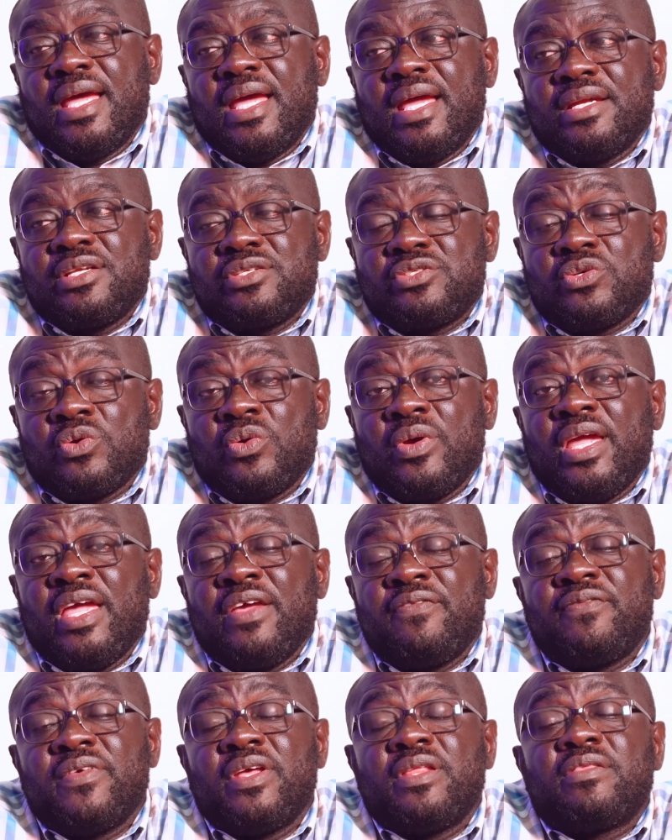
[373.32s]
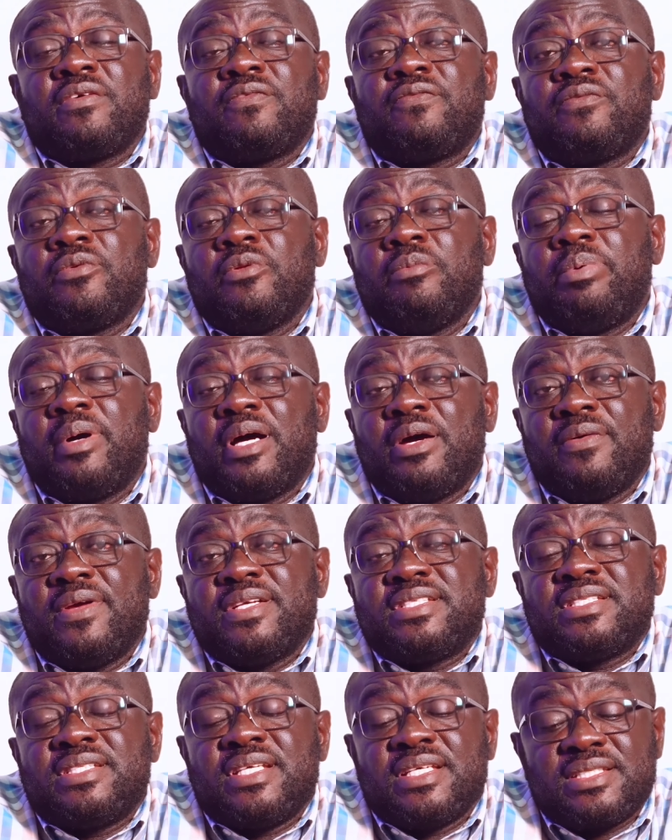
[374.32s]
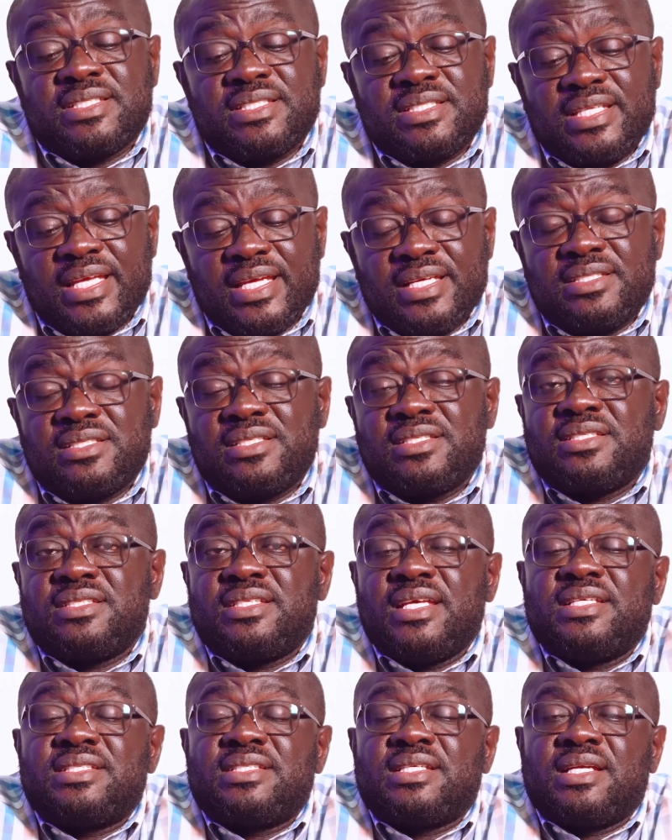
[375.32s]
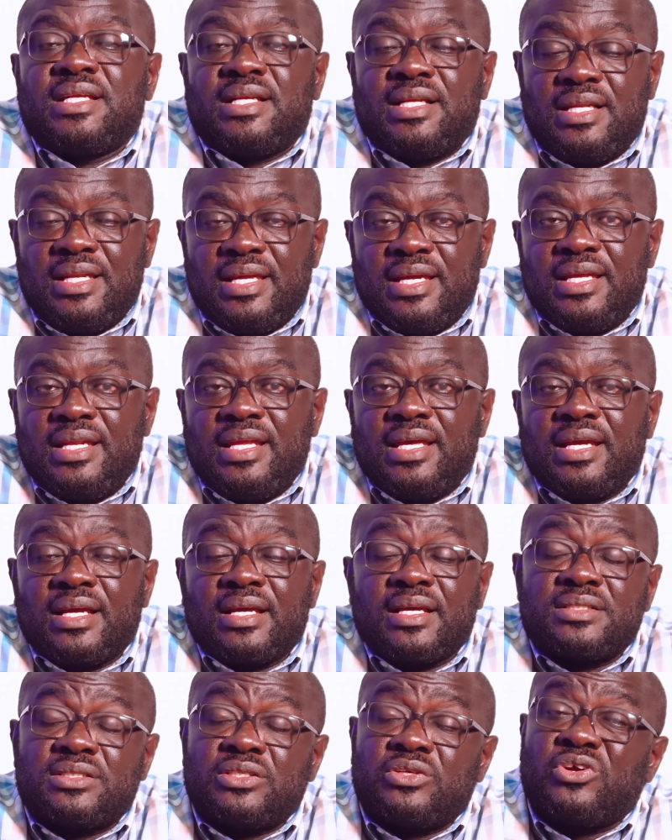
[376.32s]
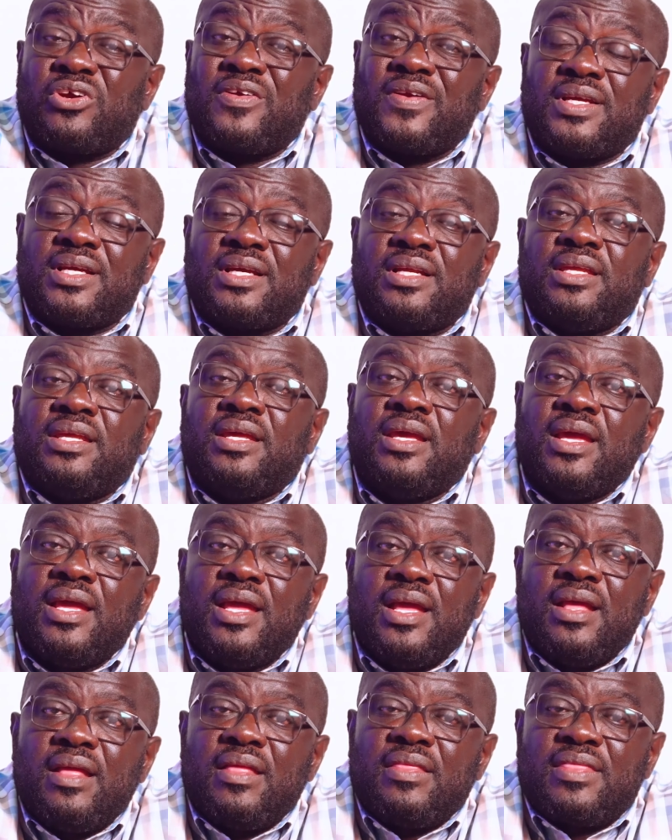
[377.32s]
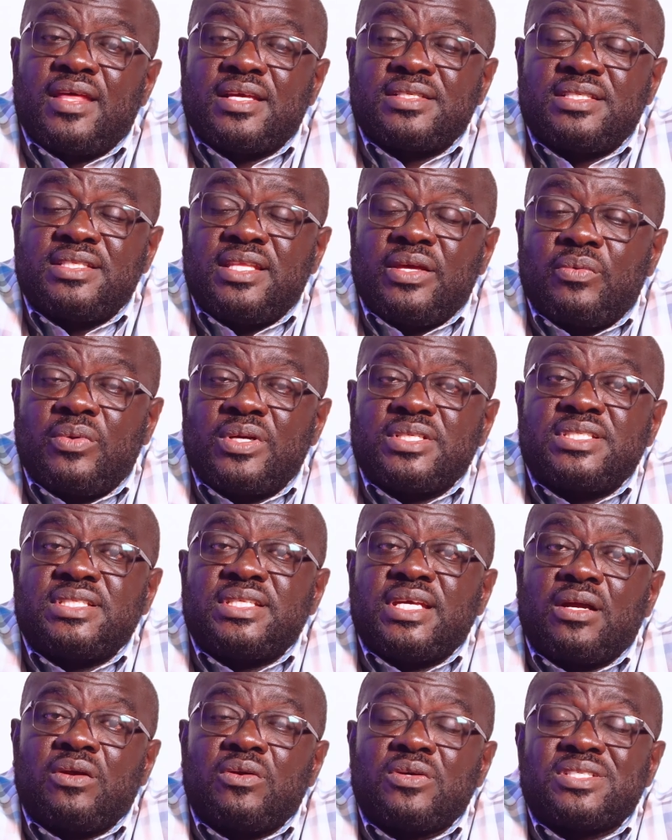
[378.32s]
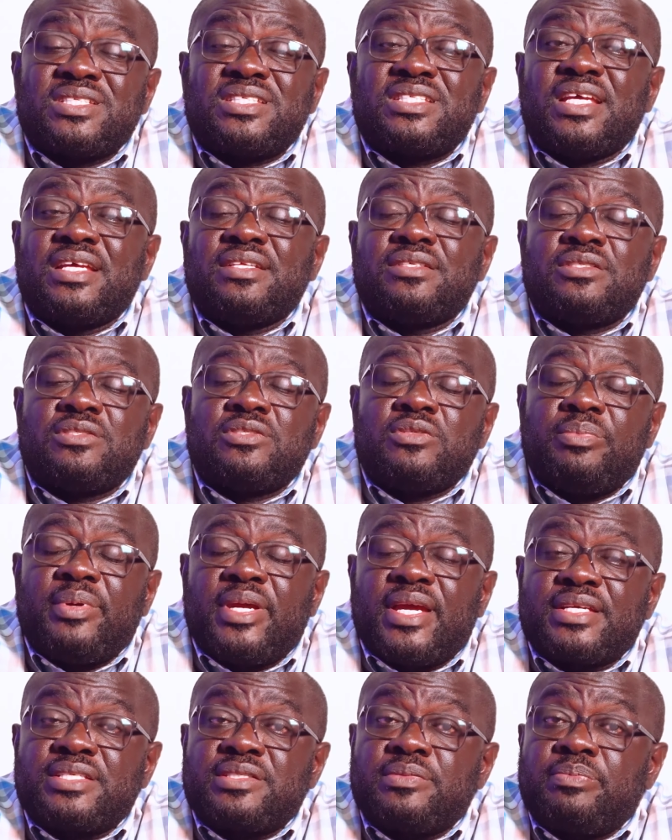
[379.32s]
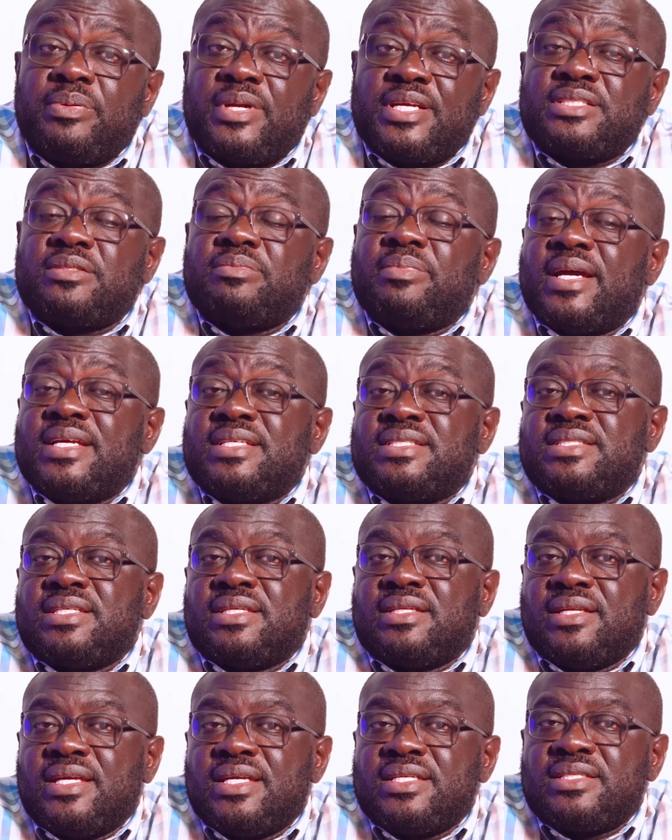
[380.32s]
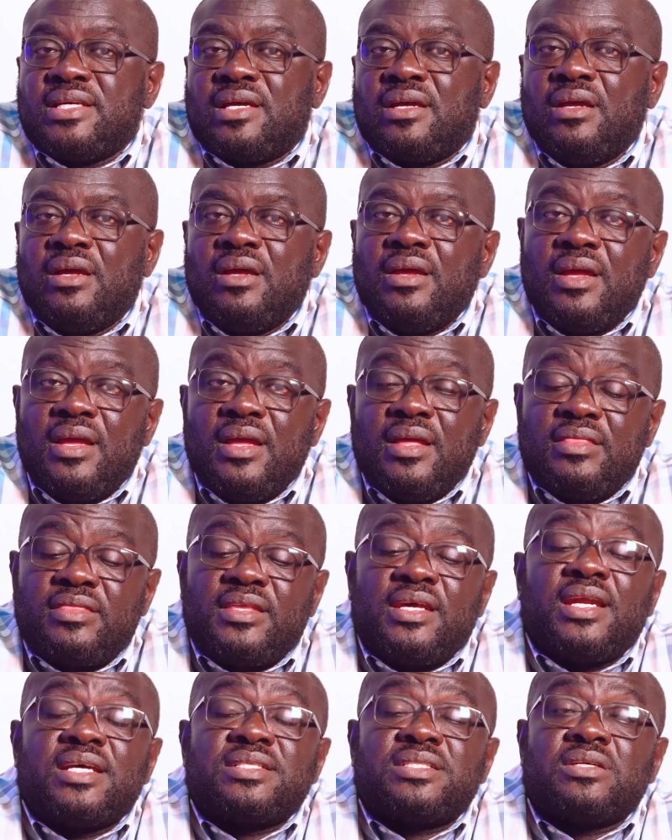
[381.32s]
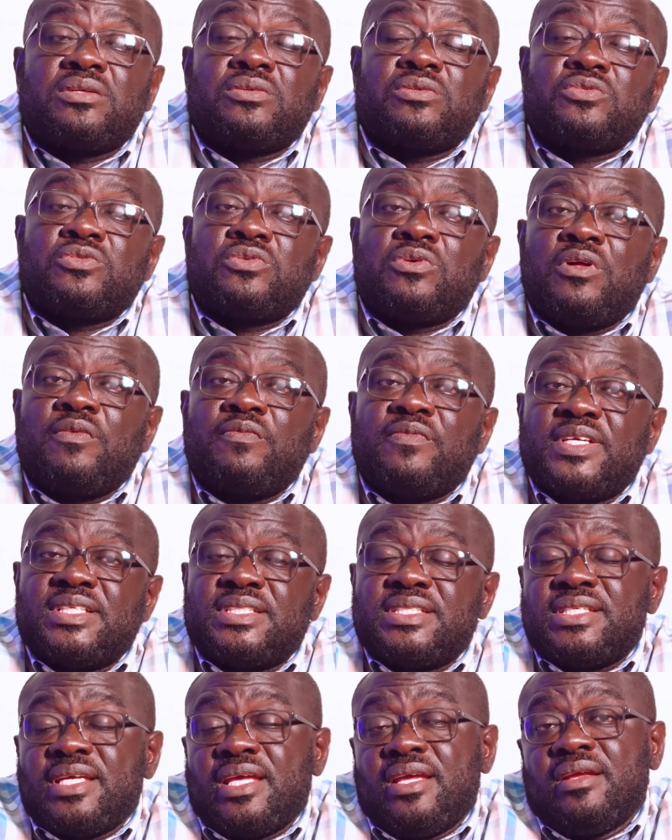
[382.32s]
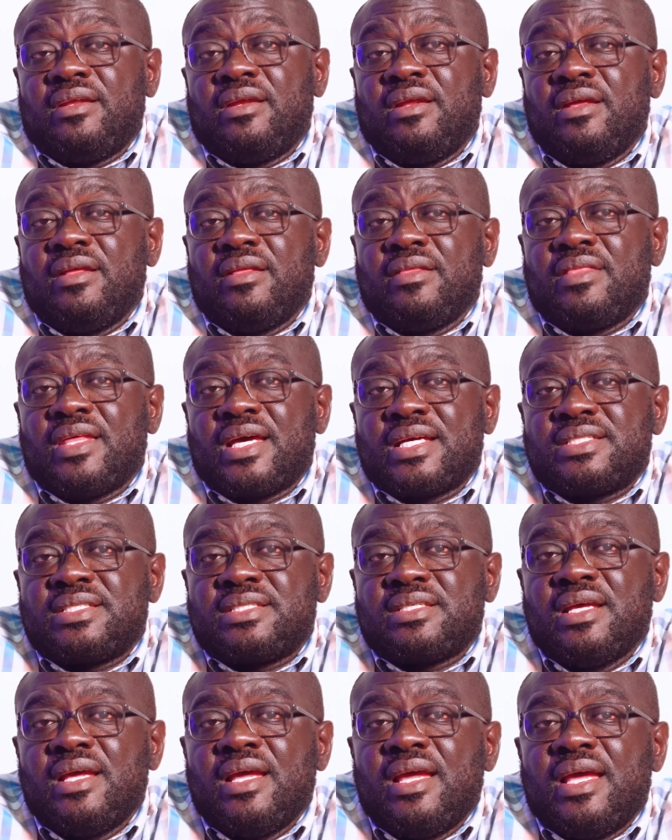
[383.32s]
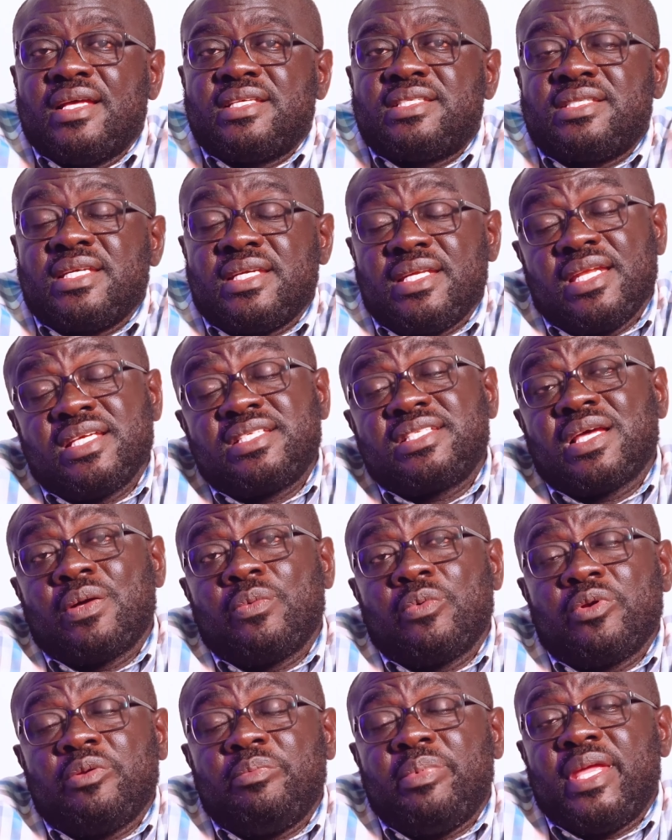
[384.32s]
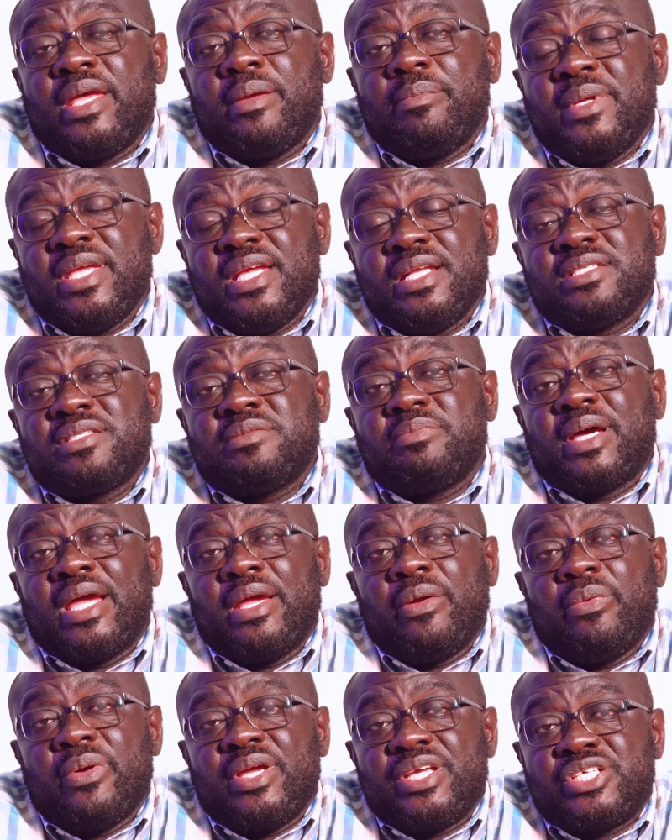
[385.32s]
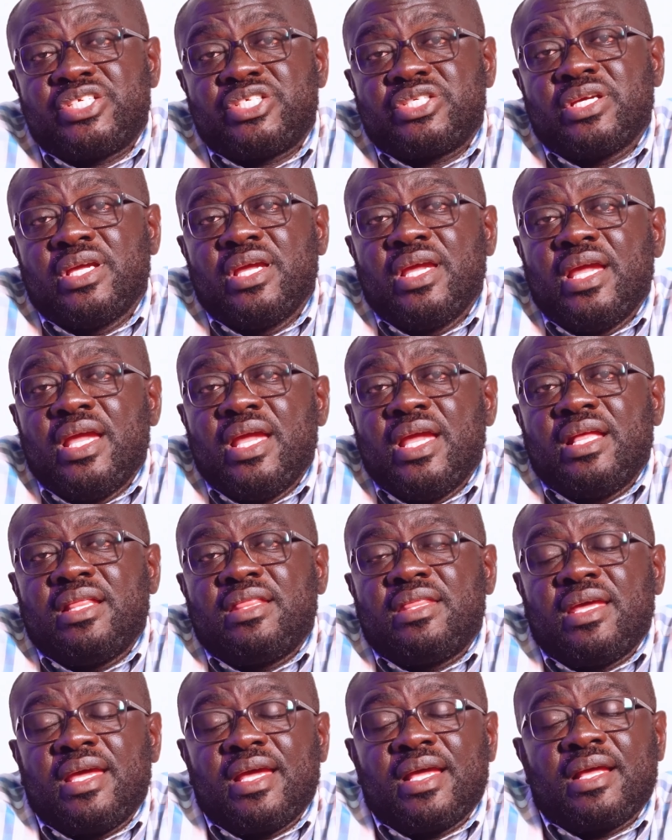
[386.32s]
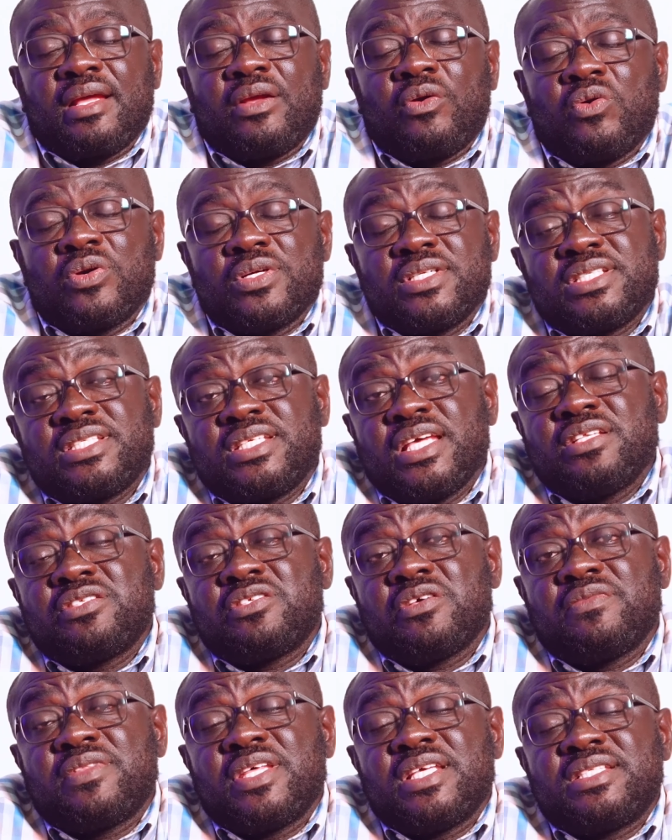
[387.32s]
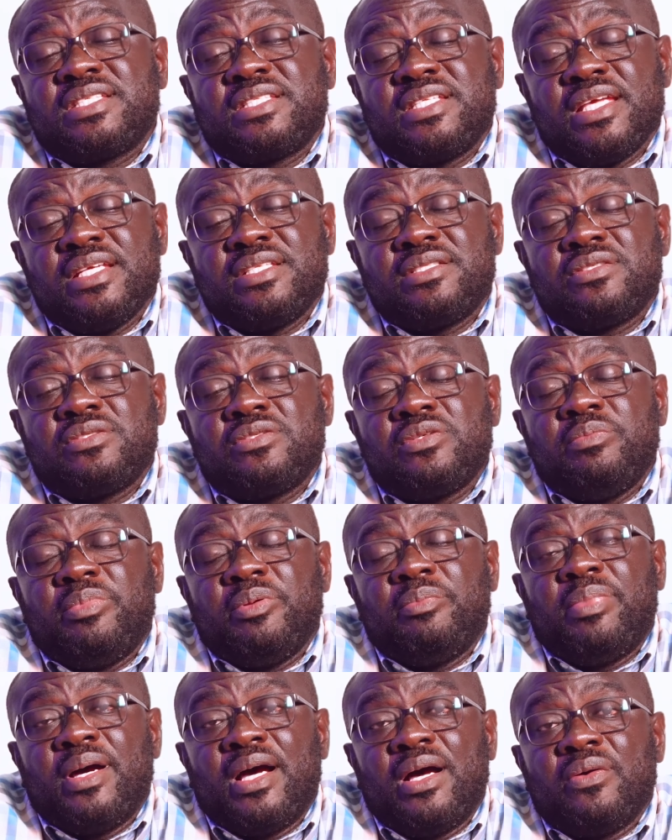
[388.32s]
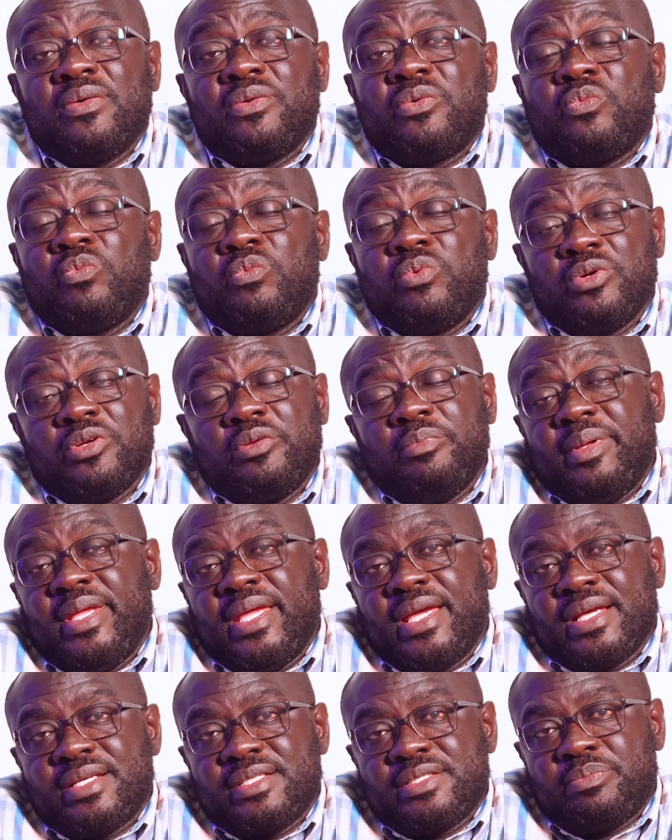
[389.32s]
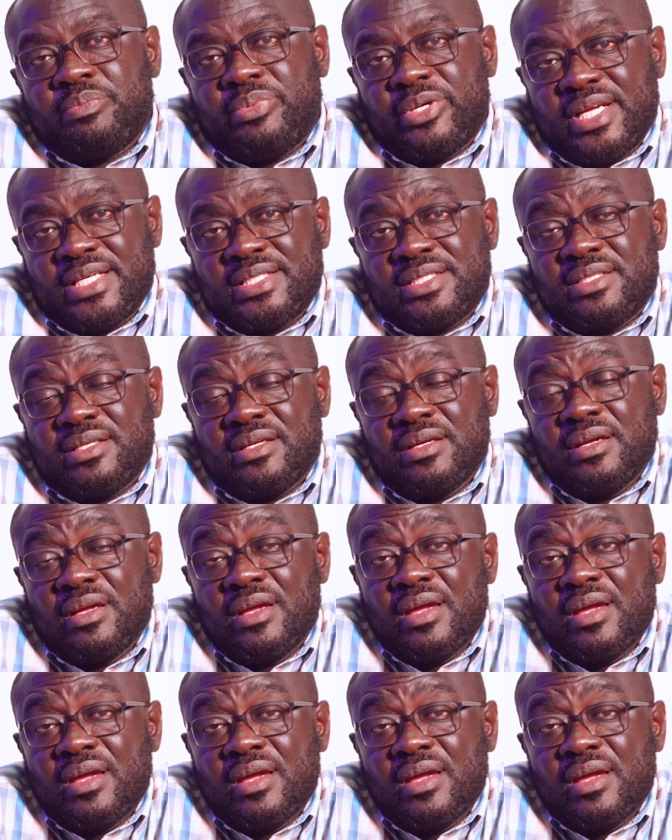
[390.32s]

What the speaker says: And so if in the full powers, the state states clearly and categorically that they want their consent to be expressed by signature, then Article 12 is saying that the signature would be a means by which the consent of the state to be bound would be expressed.